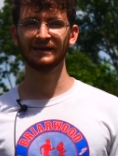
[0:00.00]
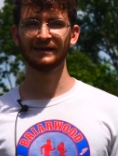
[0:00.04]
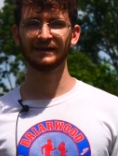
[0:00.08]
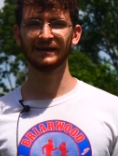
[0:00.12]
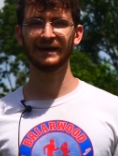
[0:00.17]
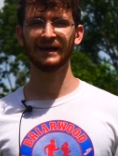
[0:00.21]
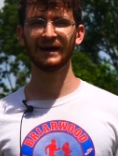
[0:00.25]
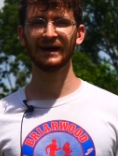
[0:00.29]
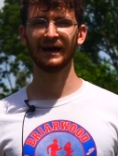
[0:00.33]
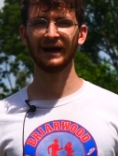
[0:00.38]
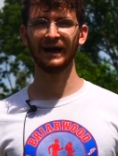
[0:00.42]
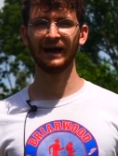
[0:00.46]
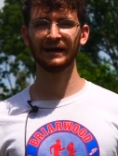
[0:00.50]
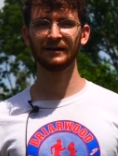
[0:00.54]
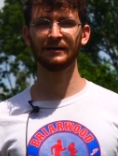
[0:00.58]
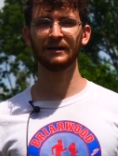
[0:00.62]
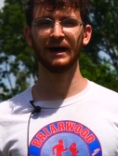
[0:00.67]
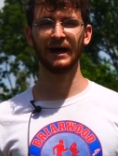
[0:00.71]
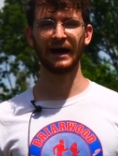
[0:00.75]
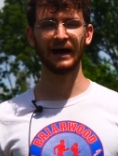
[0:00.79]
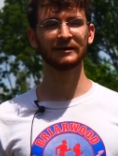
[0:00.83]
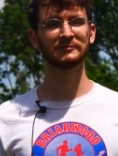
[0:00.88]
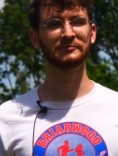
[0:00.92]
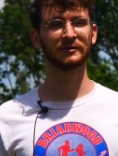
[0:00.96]
yeah, I,
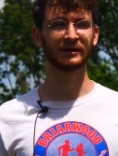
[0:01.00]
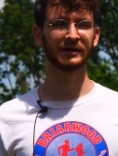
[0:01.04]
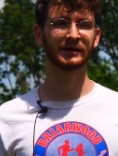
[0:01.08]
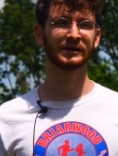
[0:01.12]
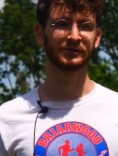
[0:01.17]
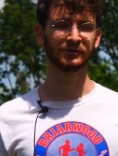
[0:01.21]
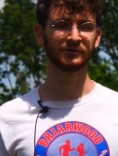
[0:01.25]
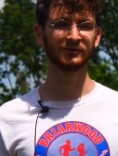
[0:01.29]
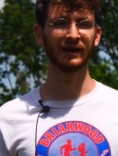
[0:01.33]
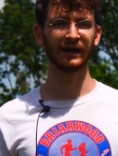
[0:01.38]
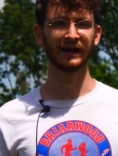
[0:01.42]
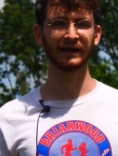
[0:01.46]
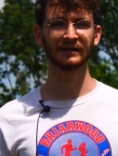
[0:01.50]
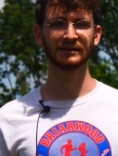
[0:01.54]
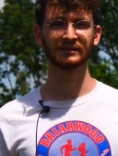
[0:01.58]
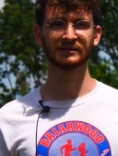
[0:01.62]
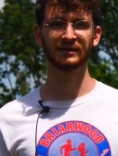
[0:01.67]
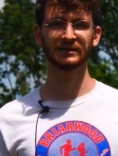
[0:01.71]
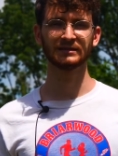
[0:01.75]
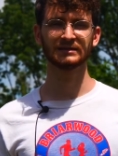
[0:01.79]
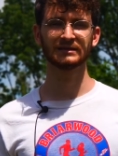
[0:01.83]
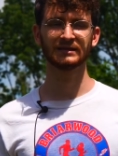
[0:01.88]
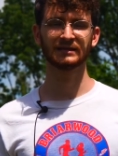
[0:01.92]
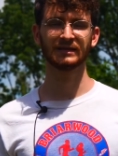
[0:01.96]
I really do like
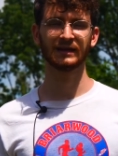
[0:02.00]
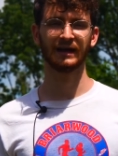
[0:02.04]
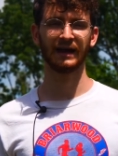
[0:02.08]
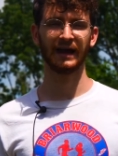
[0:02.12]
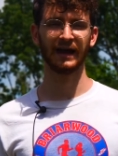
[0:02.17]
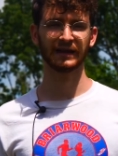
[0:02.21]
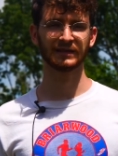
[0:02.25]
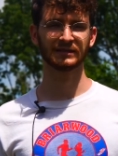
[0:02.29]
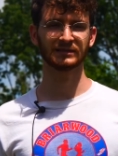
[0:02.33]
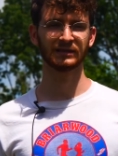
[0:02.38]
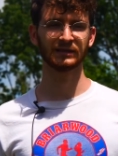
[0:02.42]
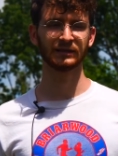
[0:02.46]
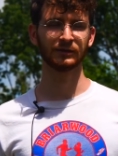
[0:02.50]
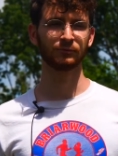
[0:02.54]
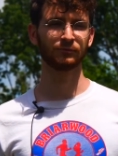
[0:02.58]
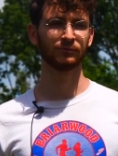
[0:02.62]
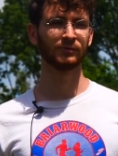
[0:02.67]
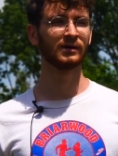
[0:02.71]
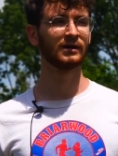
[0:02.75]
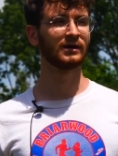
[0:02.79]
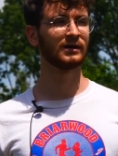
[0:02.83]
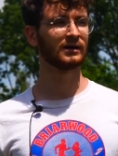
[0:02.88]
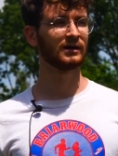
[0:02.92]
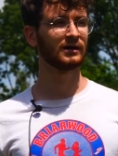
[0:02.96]
just actually
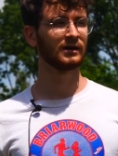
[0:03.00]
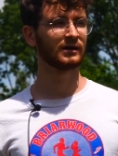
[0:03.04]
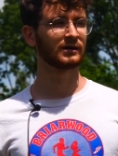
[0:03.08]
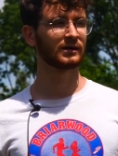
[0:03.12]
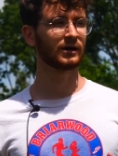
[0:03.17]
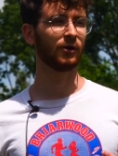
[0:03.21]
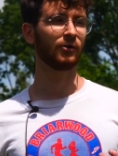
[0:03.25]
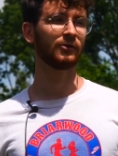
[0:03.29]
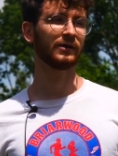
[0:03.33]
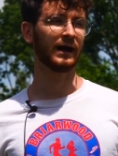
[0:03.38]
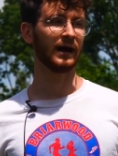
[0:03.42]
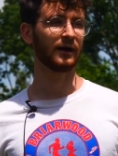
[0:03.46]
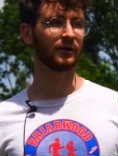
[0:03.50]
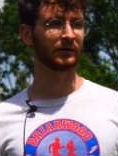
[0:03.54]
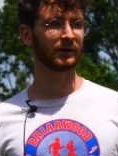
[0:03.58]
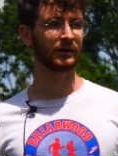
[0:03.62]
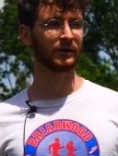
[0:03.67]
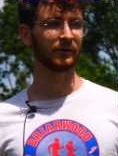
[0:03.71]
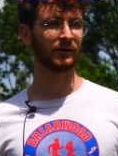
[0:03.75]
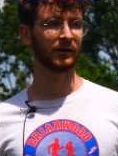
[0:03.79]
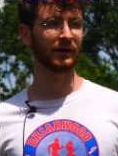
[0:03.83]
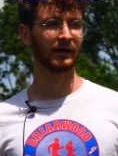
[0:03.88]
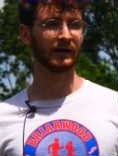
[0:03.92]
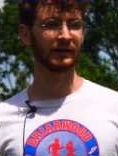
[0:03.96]
going out
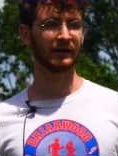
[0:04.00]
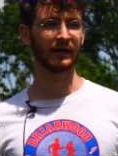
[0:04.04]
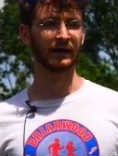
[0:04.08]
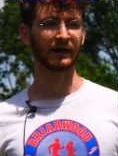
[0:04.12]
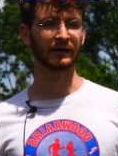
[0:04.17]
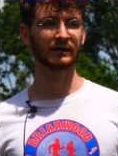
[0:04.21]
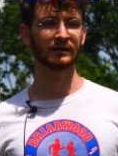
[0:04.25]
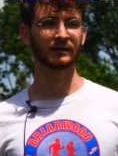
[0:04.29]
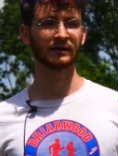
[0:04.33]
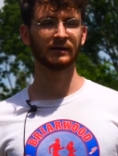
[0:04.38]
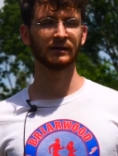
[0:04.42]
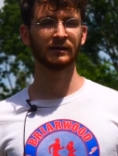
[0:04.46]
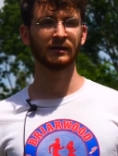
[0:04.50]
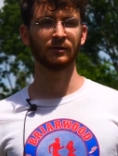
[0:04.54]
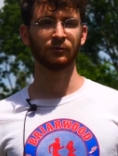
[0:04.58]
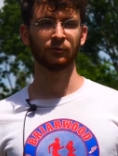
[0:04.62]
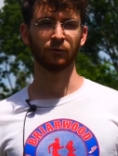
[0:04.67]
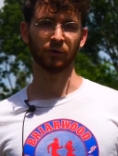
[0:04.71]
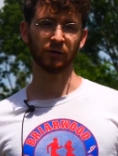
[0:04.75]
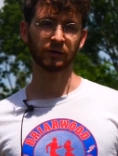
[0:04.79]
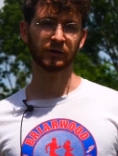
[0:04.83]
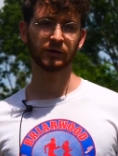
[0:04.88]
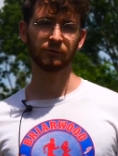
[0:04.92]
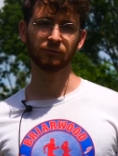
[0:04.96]
here and like
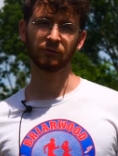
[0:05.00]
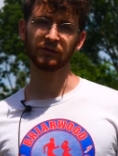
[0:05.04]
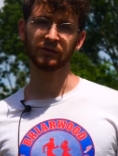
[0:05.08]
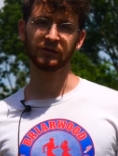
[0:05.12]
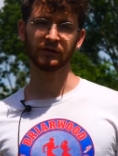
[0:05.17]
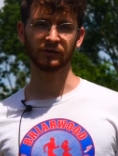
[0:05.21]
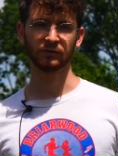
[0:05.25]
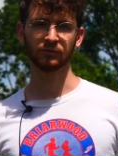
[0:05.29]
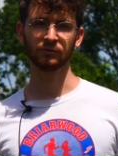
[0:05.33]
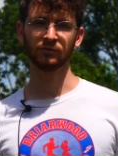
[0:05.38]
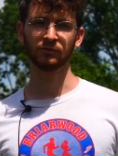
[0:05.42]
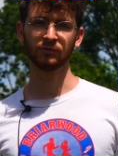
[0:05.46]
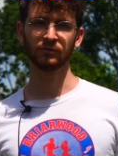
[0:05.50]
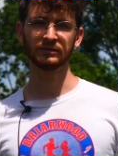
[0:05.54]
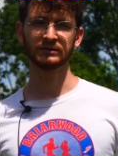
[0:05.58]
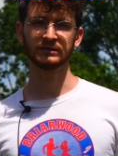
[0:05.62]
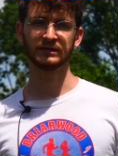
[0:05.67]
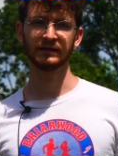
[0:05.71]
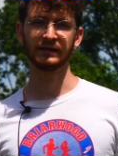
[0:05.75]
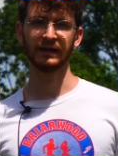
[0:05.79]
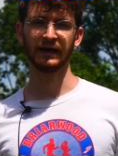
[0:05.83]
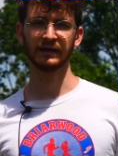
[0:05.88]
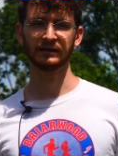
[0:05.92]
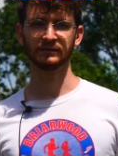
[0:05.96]
working with the
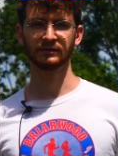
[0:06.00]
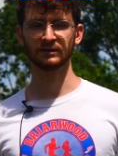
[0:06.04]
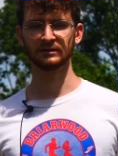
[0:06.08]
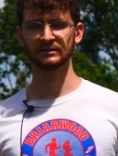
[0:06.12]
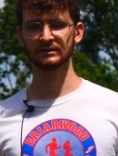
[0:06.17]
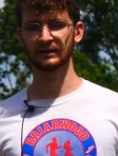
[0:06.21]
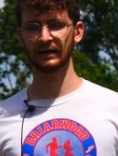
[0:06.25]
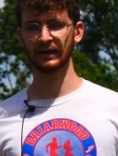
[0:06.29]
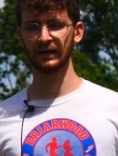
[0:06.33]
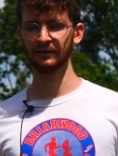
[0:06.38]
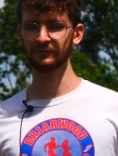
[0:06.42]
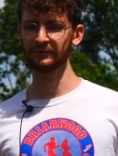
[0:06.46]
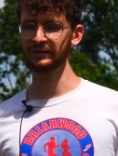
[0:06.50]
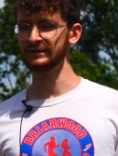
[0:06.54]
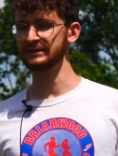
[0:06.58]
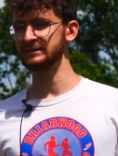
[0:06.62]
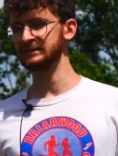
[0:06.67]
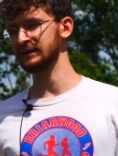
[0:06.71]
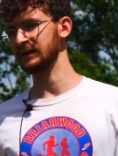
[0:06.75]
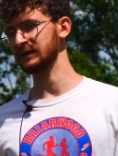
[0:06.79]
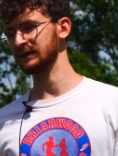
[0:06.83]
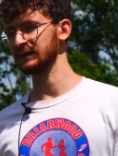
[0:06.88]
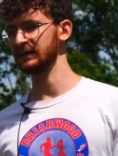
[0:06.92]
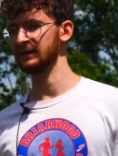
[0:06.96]
tools and not just kind of being
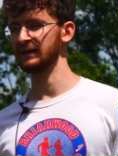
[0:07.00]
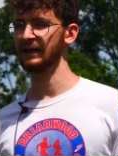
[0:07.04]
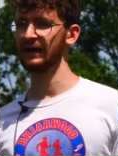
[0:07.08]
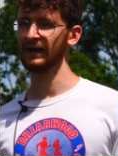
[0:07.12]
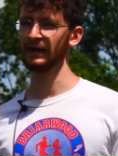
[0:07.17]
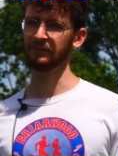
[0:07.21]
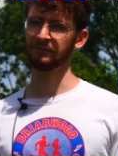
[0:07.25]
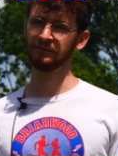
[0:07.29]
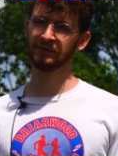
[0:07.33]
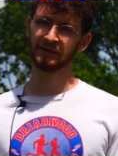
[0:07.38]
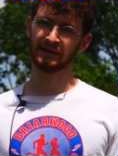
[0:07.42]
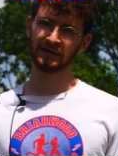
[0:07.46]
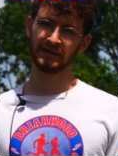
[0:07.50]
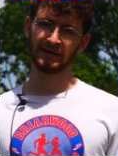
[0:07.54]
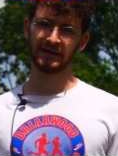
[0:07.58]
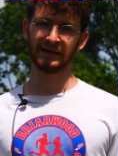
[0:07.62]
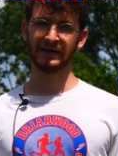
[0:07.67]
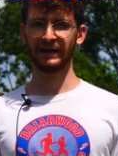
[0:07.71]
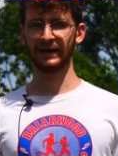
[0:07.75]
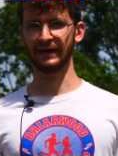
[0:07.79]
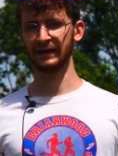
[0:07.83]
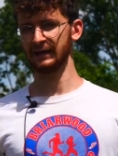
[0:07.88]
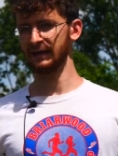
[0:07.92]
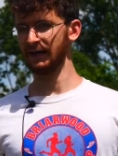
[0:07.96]
stuck in the lab
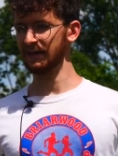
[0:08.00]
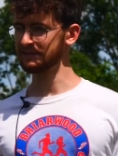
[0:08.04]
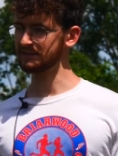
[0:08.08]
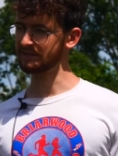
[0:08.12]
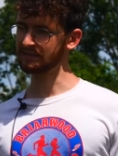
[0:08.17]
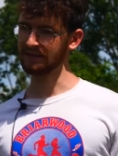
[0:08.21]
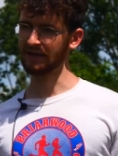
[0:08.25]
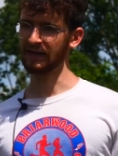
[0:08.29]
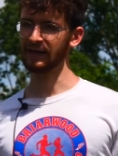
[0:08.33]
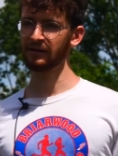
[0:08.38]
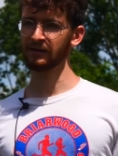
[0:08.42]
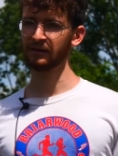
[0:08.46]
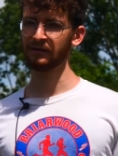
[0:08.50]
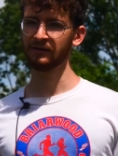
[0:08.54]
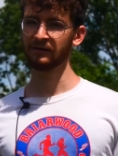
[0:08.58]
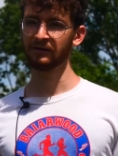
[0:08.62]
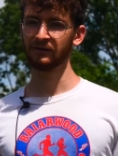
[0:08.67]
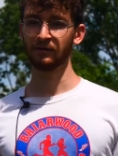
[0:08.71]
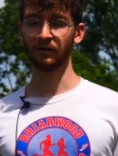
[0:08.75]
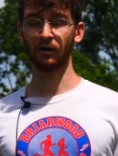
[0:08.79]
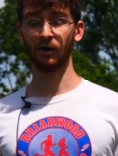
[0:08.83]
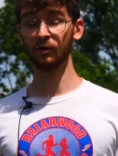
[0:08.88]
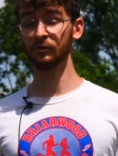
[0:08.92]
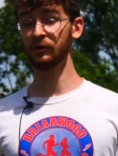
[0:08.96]
analyzing data,
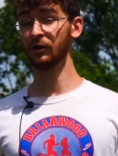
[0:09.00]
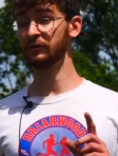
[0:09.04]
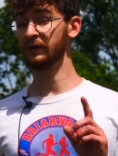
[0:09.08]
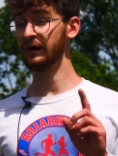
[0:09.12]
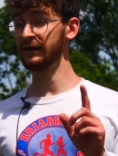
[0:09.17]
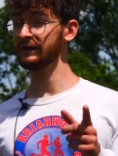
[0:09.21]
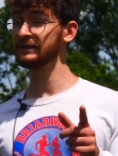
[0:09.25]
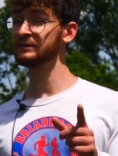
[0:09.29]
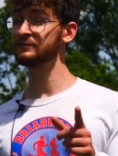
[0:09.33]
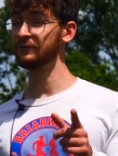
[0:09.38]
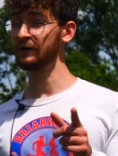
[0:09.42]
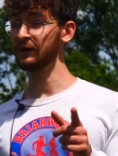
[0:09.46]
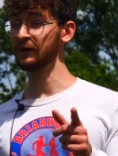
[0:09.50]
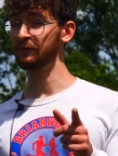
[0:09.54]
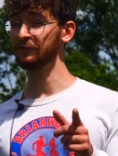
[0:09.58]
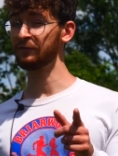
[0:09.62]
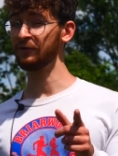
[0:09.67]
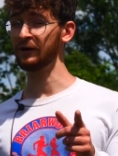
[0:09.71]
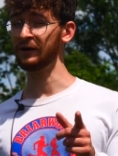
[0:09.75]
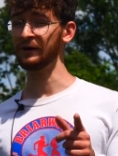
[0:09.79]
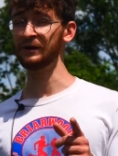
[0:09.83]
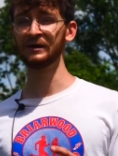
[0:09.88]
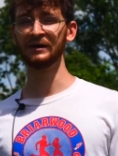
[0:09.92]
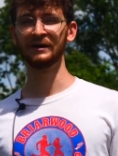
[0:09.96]
although that is very
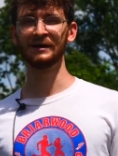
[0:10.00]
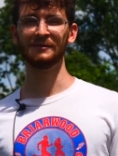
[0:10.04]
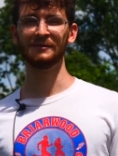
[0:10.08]
fun.